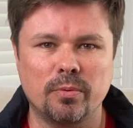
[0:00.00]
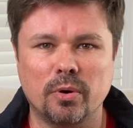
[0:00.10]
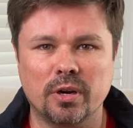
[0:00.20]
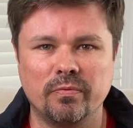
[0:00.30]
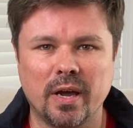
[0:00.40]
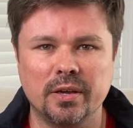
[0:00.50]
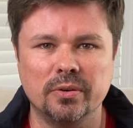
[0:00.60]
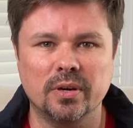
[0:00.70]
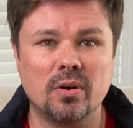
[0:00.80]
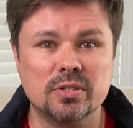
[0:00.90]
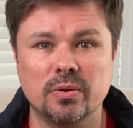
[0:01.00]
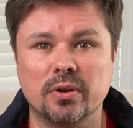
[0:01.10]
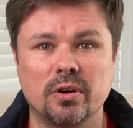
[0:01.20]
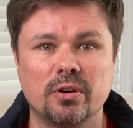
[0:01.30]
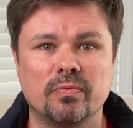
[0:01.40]
market value, and also the
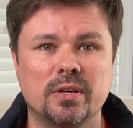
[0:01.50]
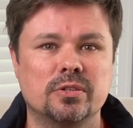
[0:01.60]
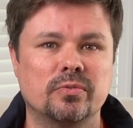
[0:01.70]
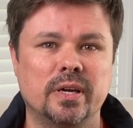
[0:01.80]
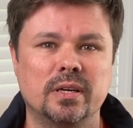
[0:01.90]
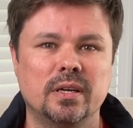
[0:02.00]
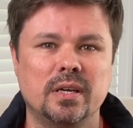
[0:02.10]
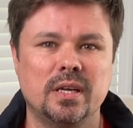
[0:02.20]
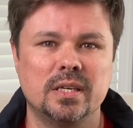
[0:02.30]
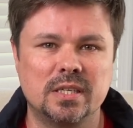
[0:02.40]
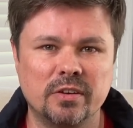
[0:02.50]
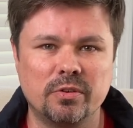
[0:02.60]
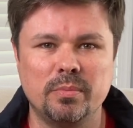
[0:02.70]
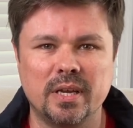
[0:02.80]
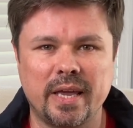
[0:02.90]
current rental rate is
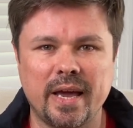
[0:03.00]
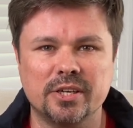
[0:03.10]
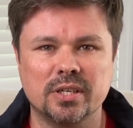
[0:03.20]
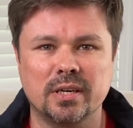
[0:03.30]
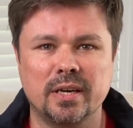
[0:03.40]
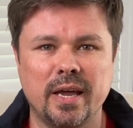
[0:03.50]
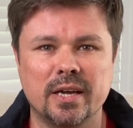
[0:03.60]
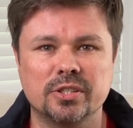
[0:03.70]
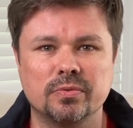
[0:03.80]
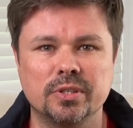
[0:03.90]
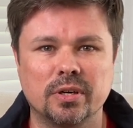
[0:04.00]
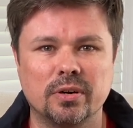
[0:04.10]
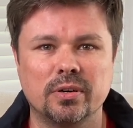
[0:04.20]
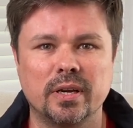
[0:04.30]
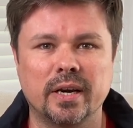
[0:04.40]
giving me a cash on cash
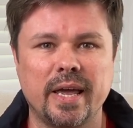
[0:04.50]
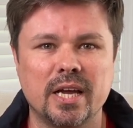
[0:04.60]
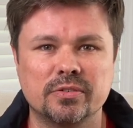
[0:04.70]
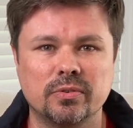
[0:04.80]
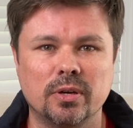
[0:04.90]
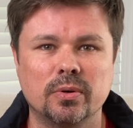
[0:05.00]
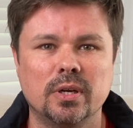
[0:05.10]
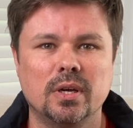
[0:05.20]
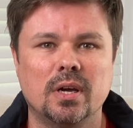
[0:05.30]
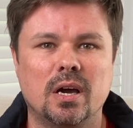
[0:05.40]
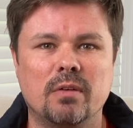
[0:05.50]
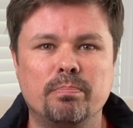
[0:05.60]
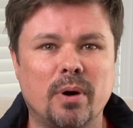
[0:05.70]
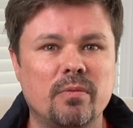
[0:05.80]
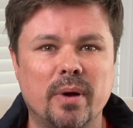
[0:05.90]
return and a cash flow
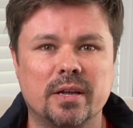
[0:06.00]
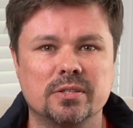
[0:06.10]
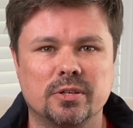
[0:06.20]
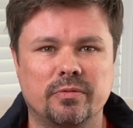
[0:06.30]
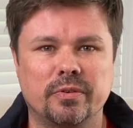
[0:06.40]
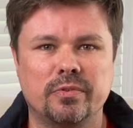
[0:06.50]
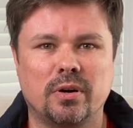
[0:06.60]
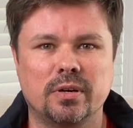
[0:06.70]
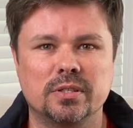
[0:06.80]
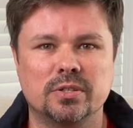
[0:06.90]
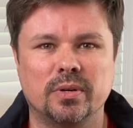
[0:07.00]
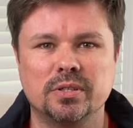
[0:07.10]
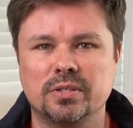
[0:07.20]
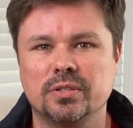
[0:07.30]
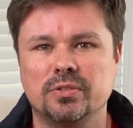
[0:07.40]
above my conservative target. So I
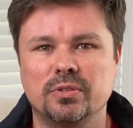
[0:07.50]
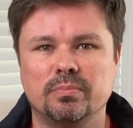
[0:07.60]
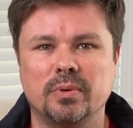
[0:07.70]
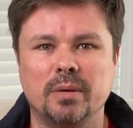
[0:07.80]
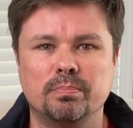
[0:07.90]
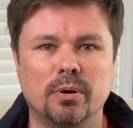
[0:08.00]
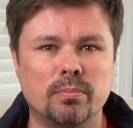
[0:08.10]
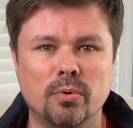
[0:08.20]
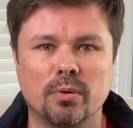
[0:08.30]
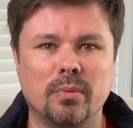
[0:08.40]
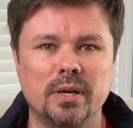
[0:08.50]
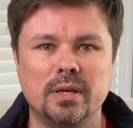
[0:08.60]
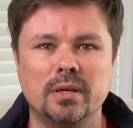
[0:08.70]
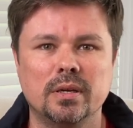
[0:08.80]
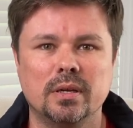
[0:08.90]
just assumed I'd put more
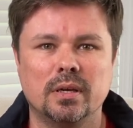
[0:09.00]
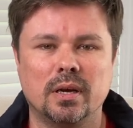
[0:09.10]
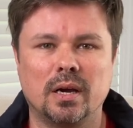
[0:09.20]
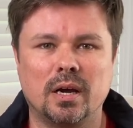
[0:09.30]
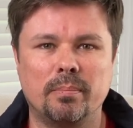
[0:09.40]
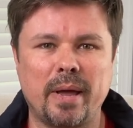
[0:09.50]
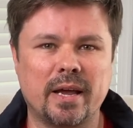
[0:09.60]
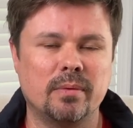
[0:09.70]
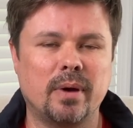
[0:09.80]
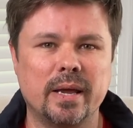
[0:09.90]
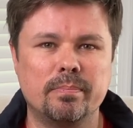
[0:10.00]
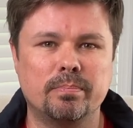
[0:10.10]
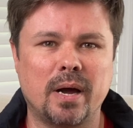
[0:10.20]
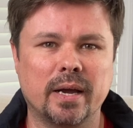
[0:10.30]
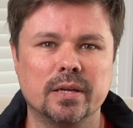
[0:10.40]
money back in my
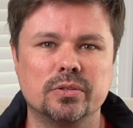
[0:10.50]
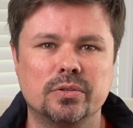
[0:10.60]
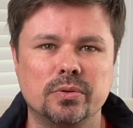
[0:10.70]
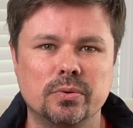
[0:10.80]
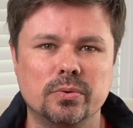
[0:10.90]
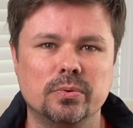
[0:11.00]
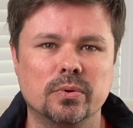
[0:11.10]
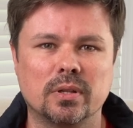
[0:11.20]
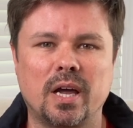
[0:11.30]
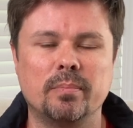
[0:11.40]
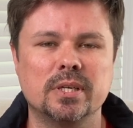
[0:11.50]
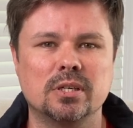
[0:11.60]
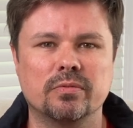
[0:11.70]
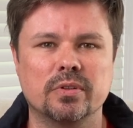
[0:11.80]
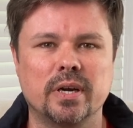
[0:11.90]
pocket to align
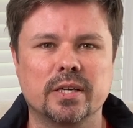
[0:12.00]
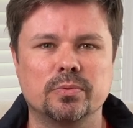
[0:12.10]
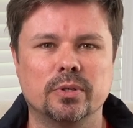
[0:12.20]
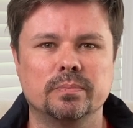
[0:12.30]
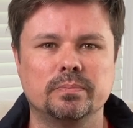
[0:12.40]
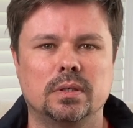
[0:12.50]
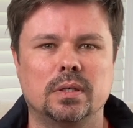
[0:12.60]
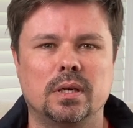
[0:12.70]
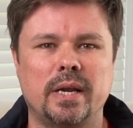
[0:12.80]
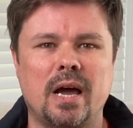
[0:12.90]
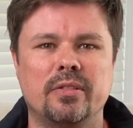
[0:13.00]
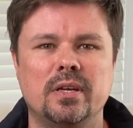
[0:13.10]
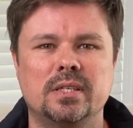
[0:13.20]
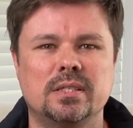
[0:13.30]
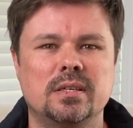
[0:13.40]
myself for the next one. Now the
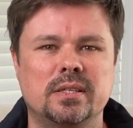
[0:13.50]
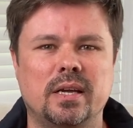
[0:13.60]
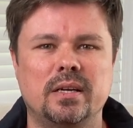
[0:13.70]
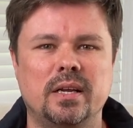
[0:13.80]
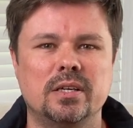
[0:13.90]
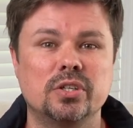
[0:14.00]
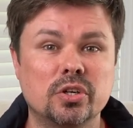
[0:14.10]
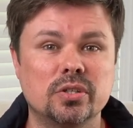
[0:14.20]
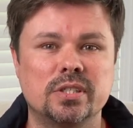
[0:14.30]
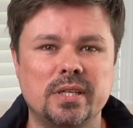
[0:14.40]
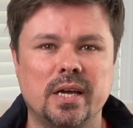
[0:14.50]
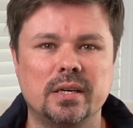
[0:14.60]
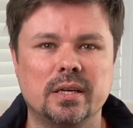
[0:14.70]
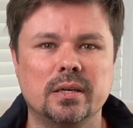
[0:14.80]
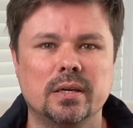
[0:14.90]
existing tenant is in good
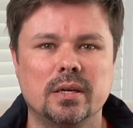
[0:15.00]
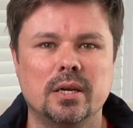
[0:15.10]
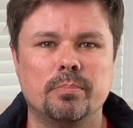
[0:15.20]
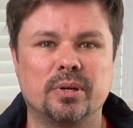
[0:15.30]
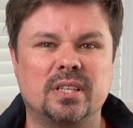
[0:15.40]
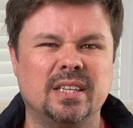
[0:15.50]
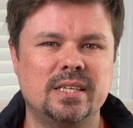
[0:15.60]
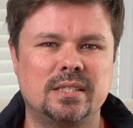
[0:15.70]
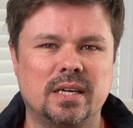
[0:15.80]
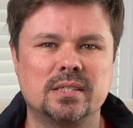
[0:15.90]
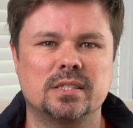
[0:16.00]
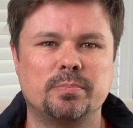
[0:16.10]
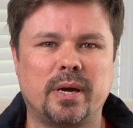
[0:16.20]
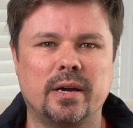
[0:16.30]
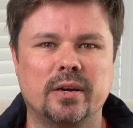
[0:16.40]
standing, but the lease does
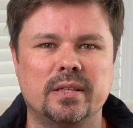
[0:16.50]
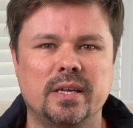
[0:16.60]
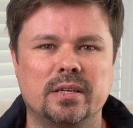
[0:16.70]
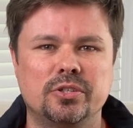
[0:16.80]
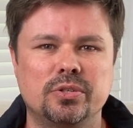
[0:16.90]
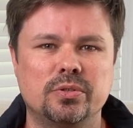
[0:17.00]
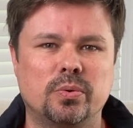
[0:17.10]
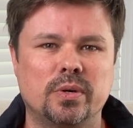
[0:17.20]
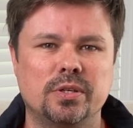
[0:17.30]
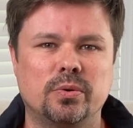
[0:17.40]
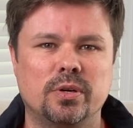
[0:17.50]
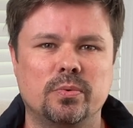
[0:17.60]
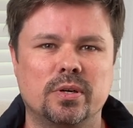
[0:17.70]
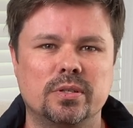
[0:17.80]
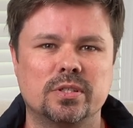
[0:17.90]
expire at the end of June
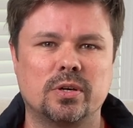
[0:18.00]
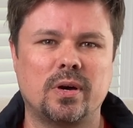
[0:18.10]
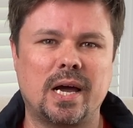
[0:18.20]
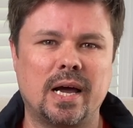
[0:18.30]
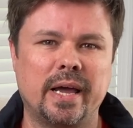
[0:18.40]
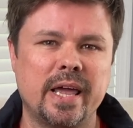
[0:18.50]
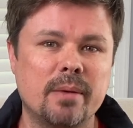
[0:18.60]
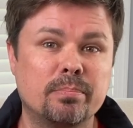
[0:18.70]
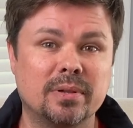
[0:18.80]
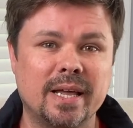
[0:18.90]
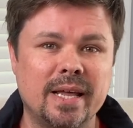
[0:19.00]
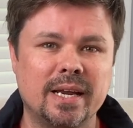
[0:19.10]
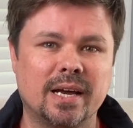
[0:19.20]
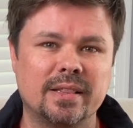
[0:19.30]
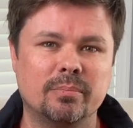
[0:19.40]
2021, so I am
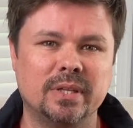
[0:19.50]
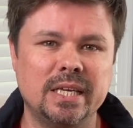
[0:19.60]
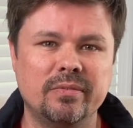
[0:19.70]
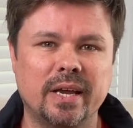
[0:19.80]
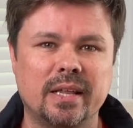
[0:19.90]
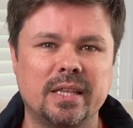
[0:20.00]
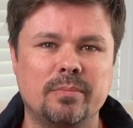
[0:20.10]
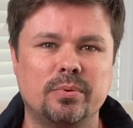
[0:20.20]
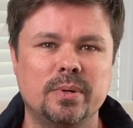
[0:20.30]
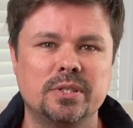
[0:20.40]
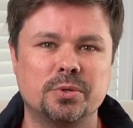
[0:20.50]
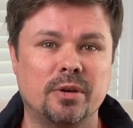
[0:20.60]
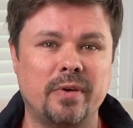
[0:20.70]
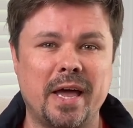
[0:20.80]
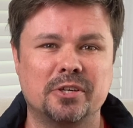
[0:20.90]
planning on them leaving at that point. So
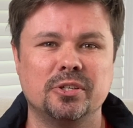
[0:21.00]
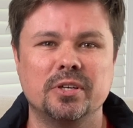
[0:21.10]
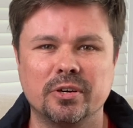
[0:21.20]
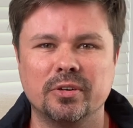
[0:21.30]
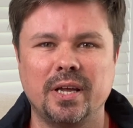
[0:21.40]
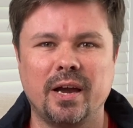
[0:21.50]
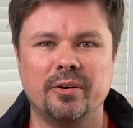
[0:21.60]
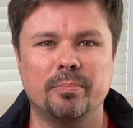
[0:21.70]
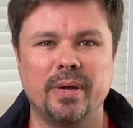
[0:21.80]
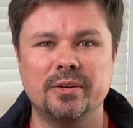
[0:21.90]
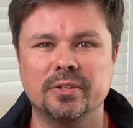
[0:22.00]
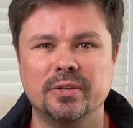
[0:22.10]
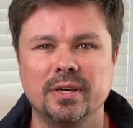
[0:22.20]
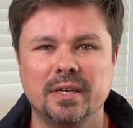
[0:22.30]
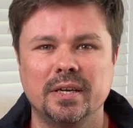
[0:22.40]
I've actually already hired a
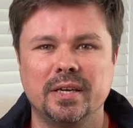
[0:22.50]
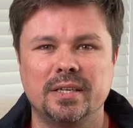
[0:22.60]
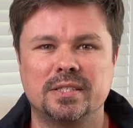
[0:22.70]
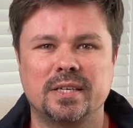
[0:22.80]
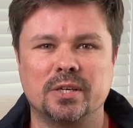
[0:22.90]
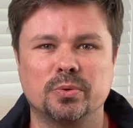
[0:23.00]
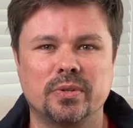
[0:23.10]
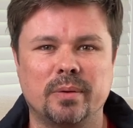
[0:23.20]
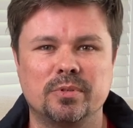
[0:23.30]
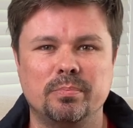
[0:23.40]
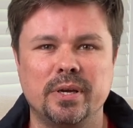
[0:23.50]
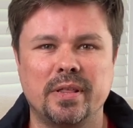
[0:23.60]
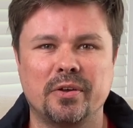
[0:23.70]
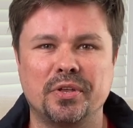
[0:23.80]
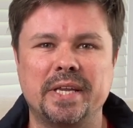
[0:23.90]
painter and scheduled them to be
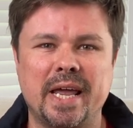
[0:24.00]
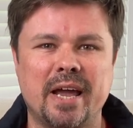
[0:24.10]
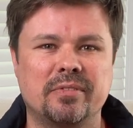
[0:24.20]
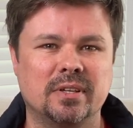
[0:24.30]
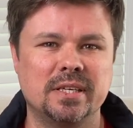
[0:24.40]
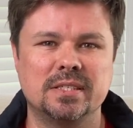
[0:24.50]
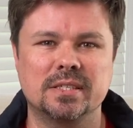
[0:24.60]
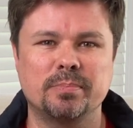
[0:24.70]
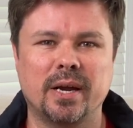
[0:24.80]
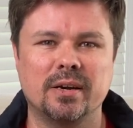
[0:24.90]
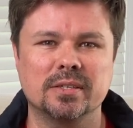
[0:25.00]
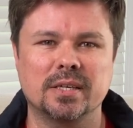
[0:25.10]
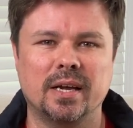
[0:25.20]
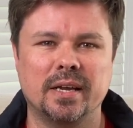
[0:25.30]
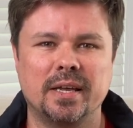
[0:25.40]
there the day after the lease expires.
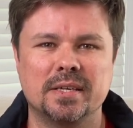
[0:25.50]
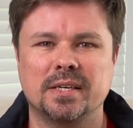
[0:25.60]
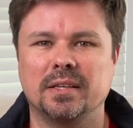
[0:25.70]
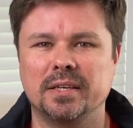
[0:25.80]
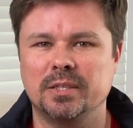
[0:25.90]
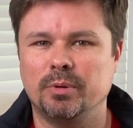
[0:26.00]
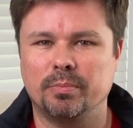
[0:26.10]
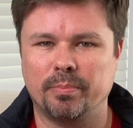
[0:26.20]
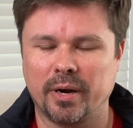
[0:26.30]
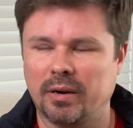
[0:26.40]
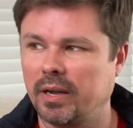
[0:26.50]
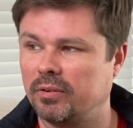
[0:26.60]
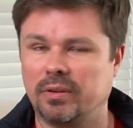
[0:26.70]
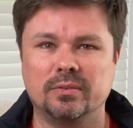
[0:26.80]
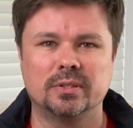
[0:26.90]
I guess I like to be prepared, I
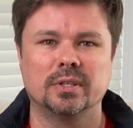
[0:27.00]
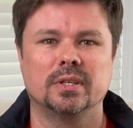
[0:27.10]
don't know.